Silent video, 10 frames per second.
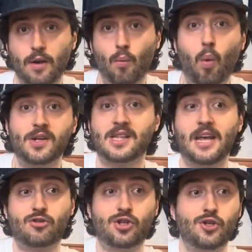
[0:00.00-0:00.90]
Once they
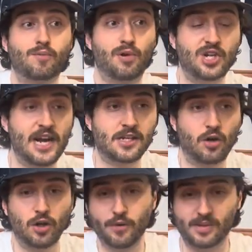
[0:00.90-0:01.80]
introduced projectile looms,